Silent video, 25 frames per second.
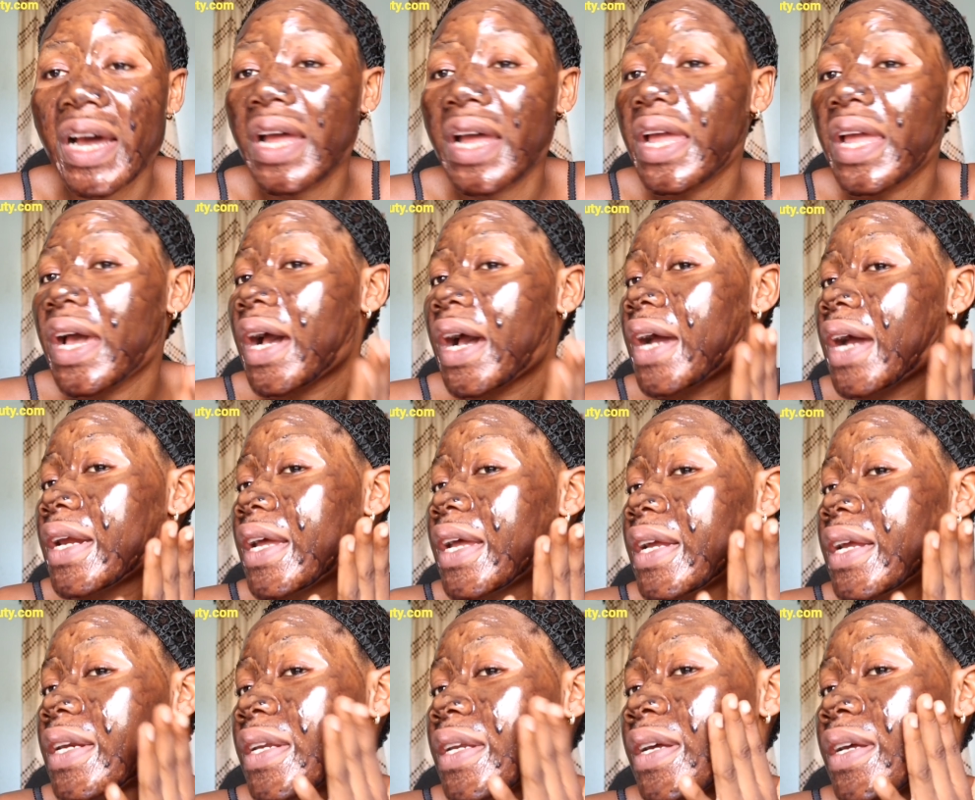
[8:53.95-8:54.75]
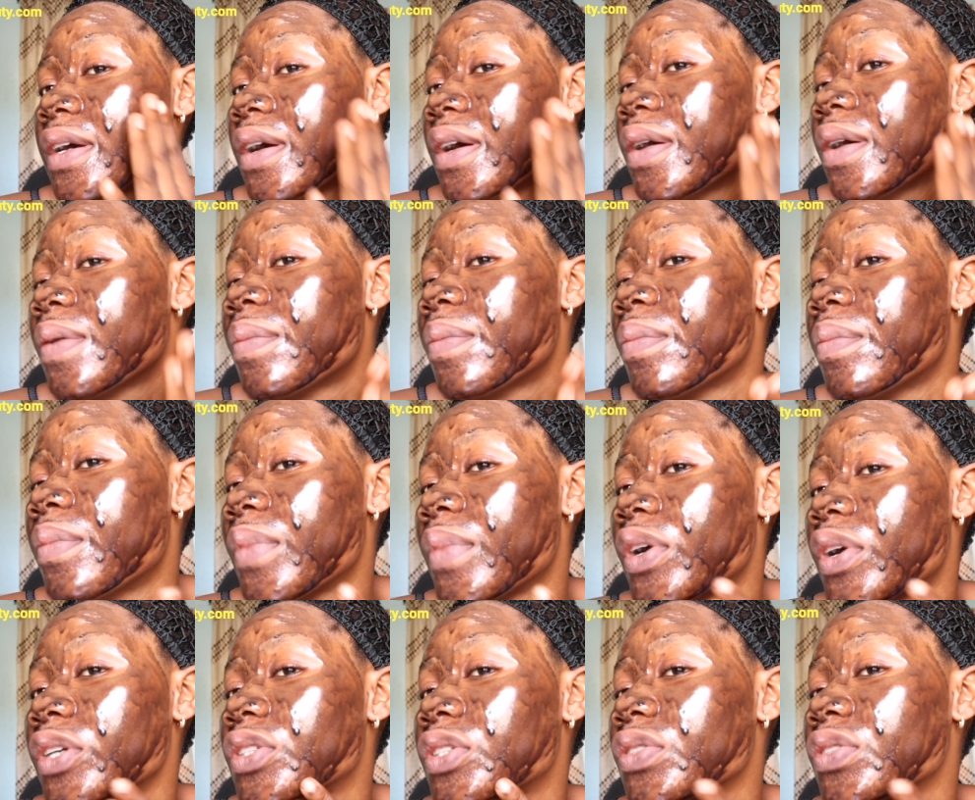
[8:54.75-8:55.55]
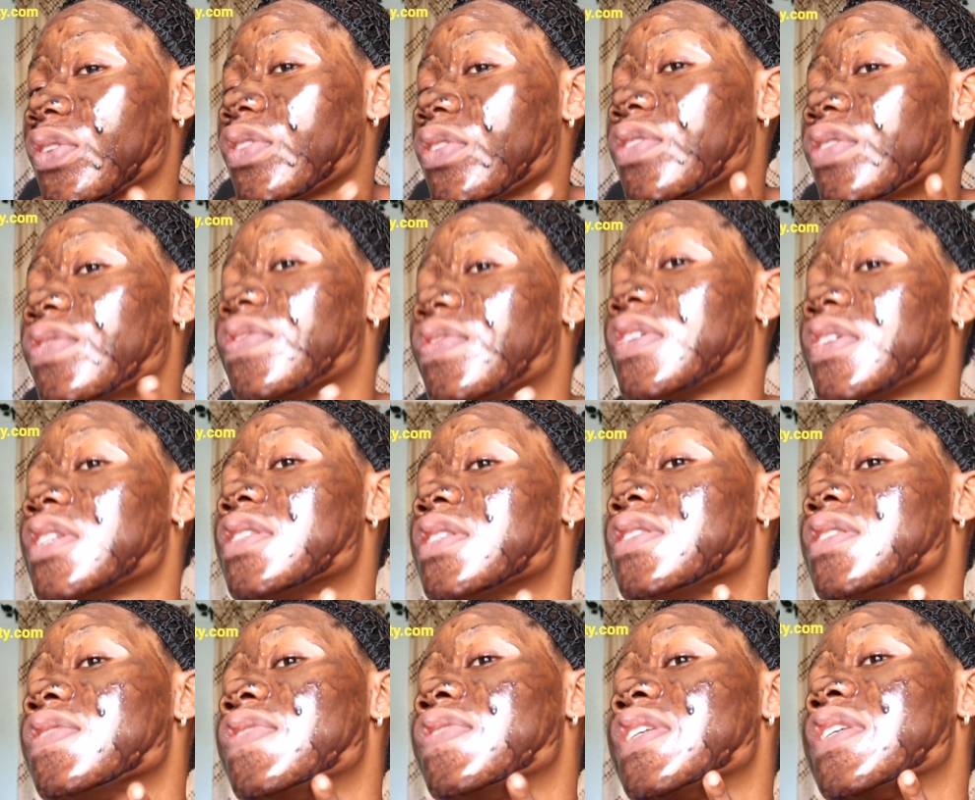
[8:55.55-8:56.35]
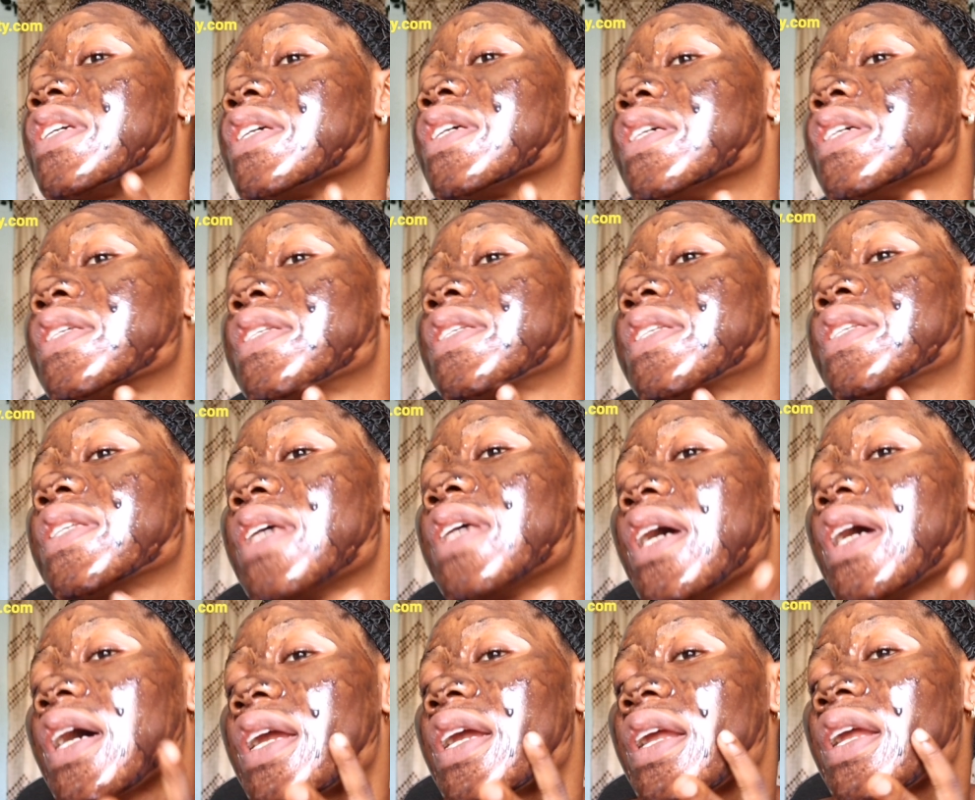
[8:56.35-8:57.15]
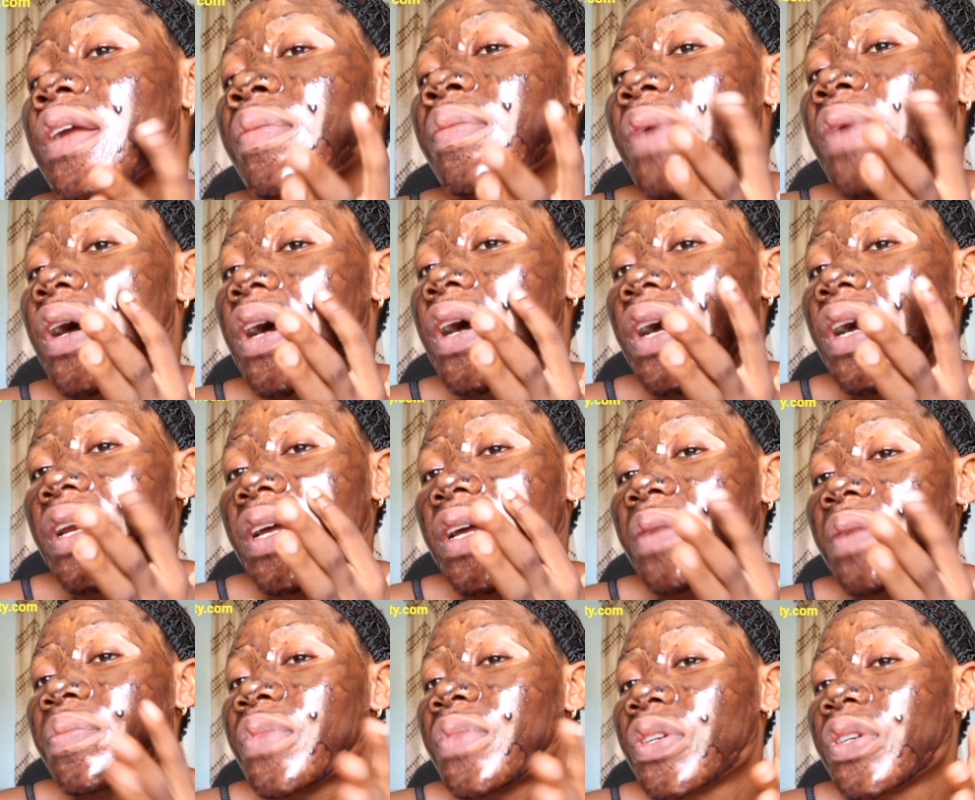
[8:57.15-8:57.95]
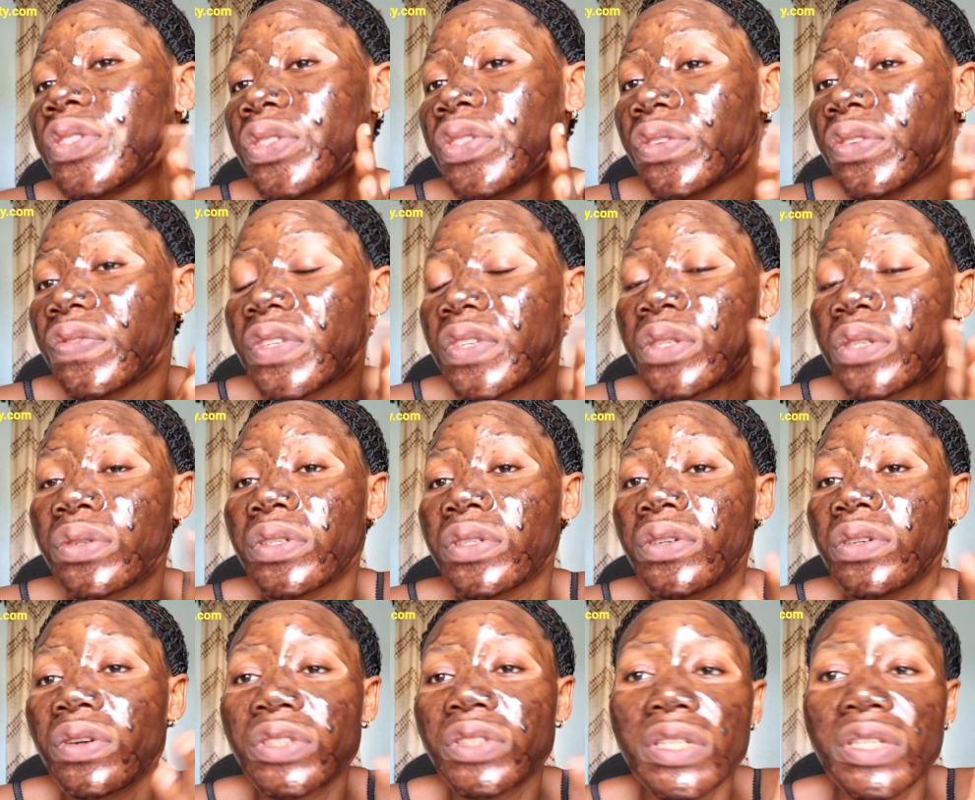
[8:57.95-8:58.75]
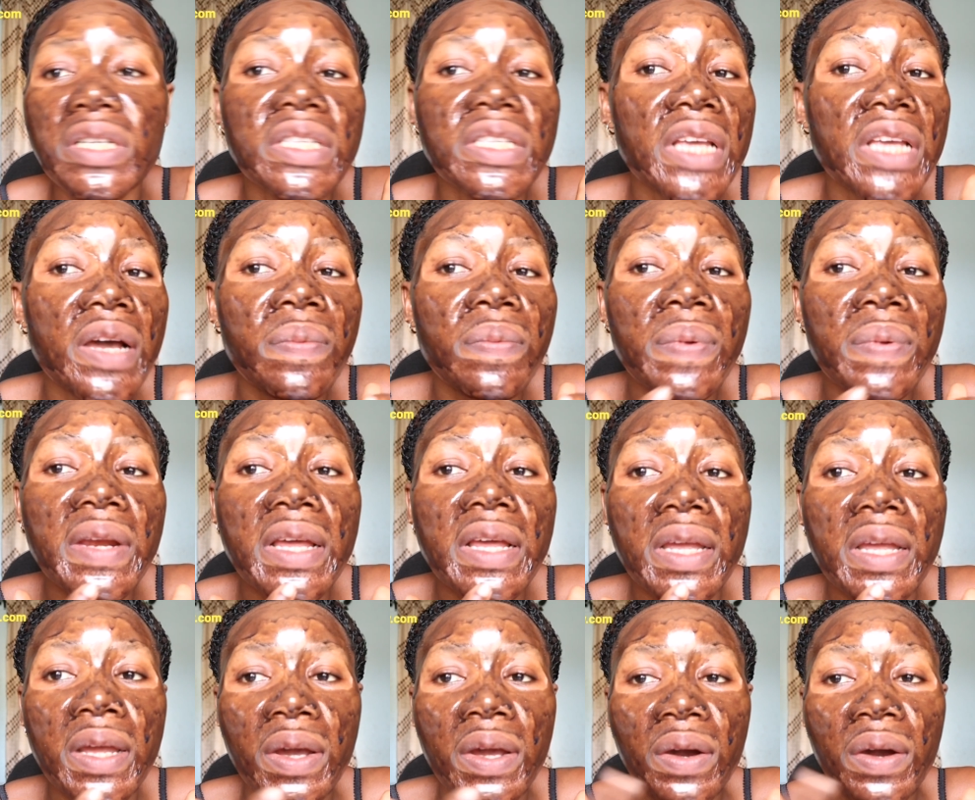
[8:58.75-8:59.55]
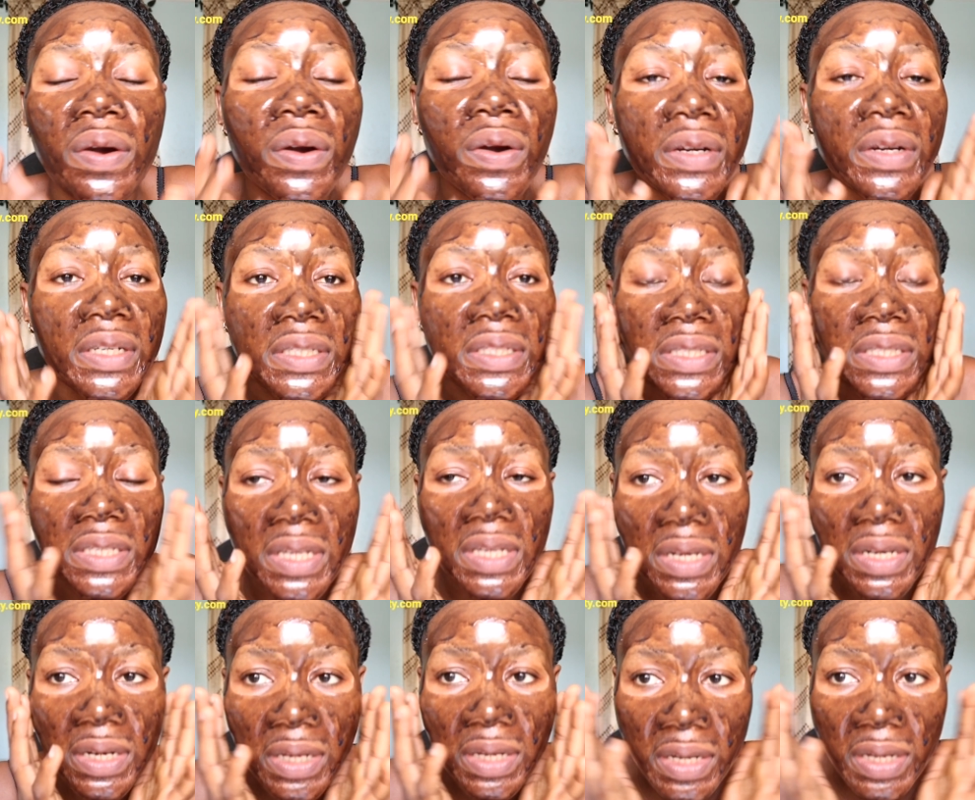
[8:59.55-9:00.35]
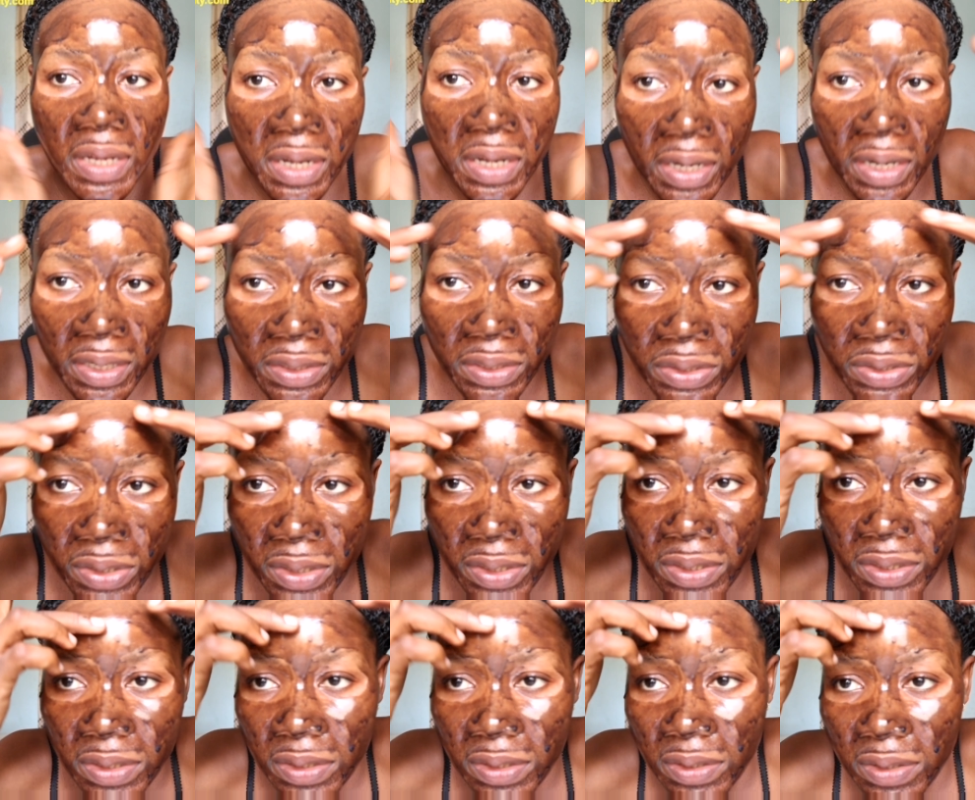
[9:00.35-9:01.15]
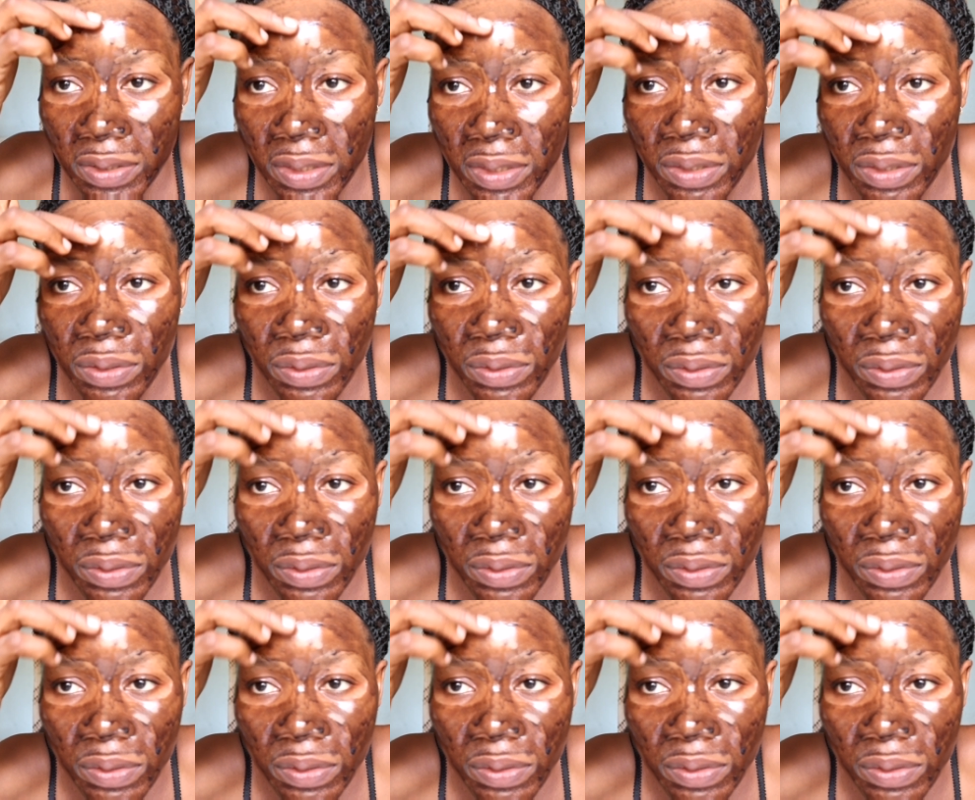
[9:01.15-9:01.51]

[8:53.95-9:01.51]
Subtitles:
I added much of it. If you can see, I added much of it, so just apply on a thin layer, just